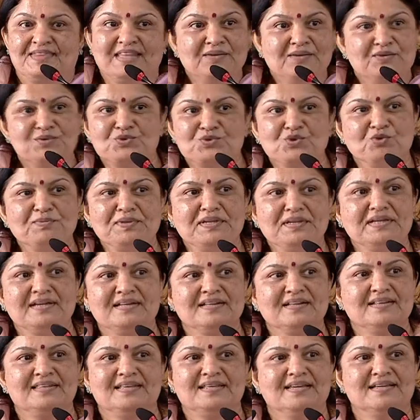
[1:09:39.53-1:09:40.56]
There were so many
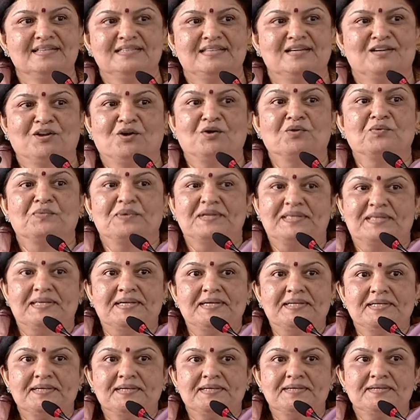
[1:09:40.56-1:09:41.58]
other things along with
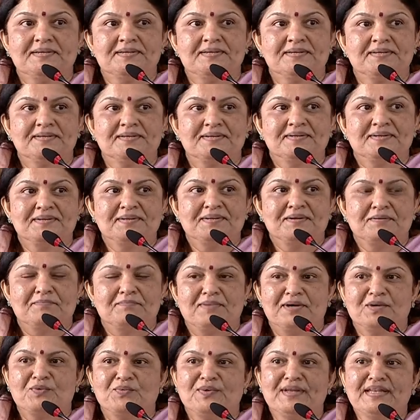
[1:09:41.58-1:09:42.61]
it.
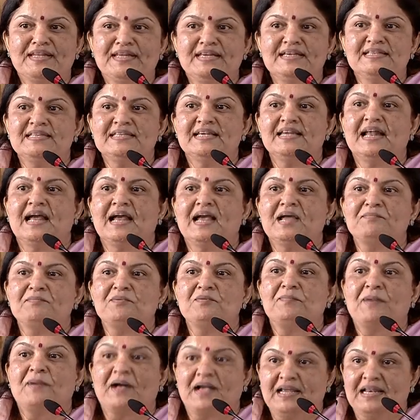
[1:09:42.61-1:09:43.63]
But when he said,
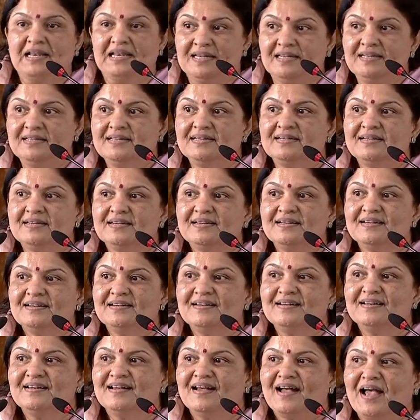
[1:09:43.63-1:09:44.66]
I'm a pilot,
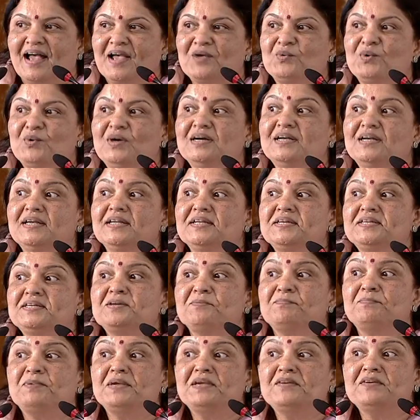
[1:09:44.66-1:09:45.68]
I work in a
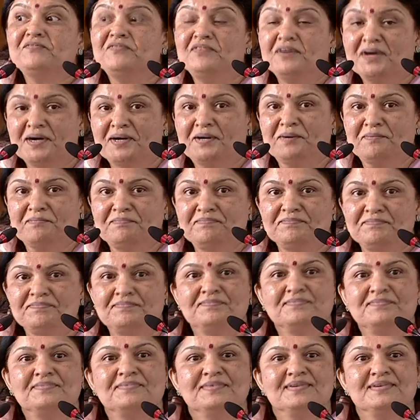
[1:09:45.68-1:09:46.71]
shipping firm,
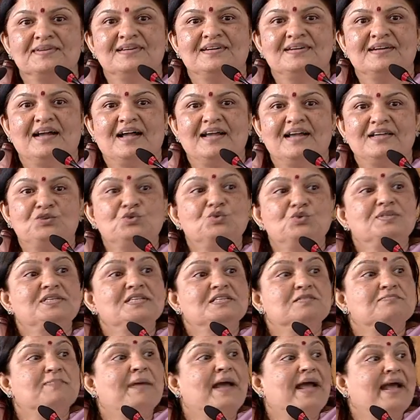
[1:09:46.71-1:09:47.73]
I took
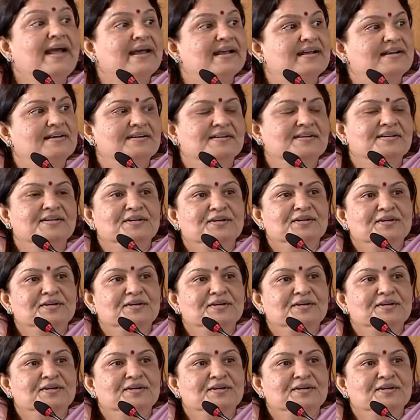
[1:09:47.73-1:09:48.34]
this back